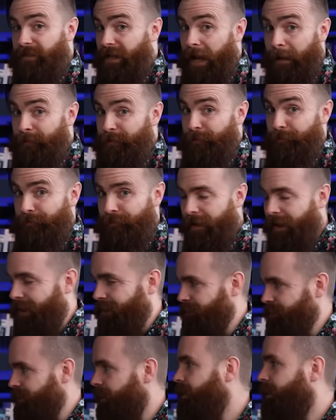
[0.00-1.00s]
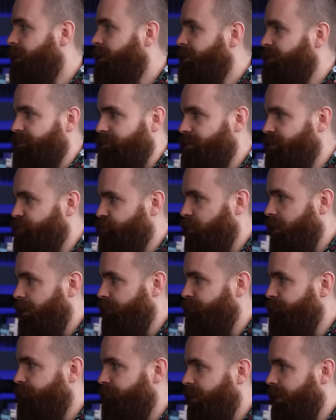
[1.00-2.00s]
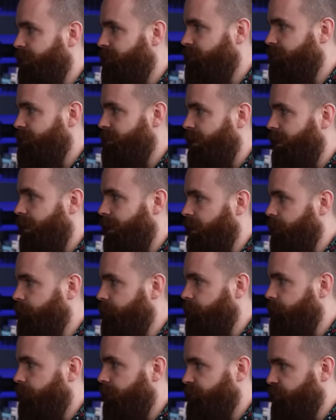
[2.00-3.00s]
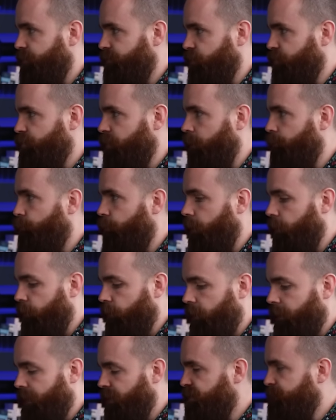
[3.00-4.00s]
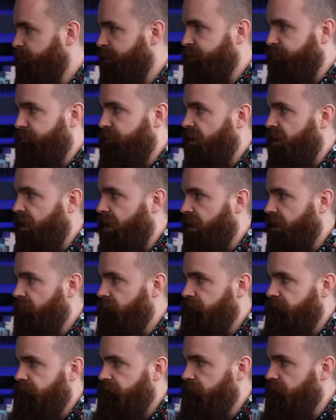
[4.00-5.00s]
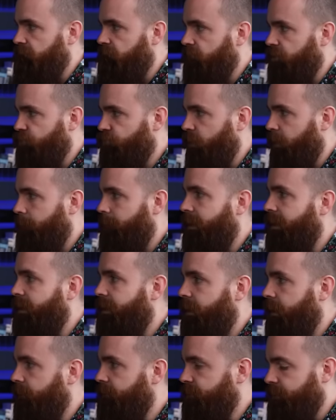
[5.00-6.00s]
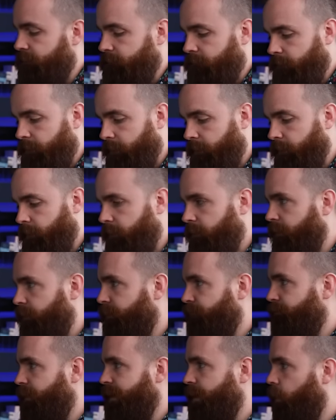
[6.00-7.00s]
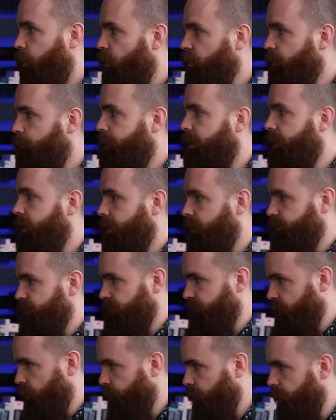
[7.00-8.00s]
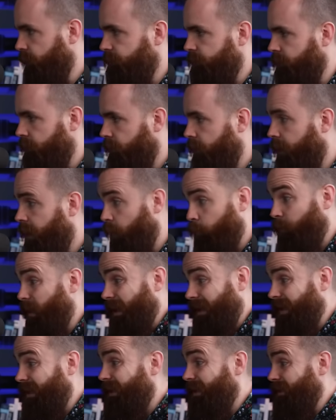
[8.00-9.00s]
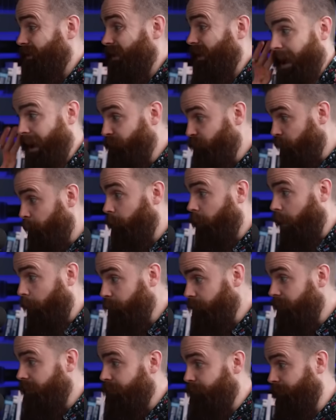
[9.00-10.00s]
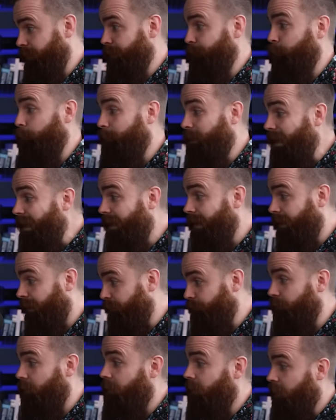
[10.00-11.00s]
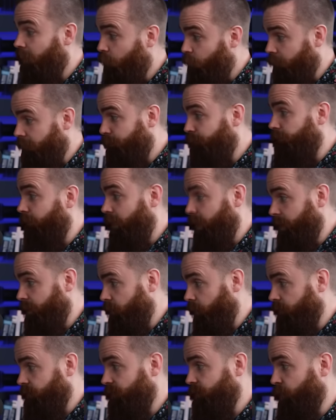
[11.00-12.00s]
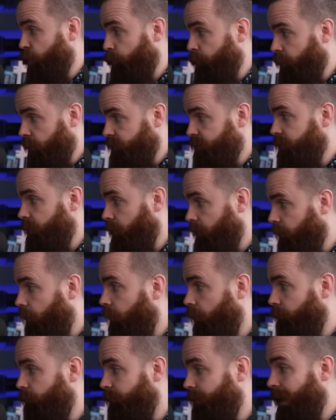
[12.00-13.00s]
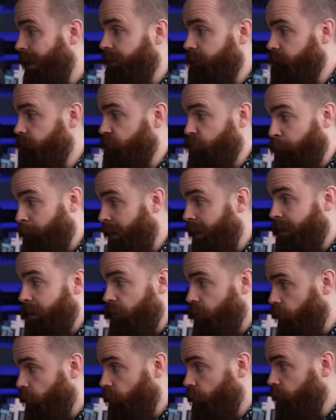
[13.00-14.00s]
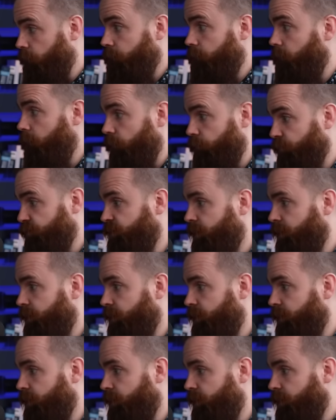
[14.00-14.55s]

types of files. So let's try file type. That's our search operator. And I'll specify, hmm, let's try PDFs. Find all the PDFs at Starbucks. And what I get is every publicly available PDF we can find on starbucks.com, that domain and all other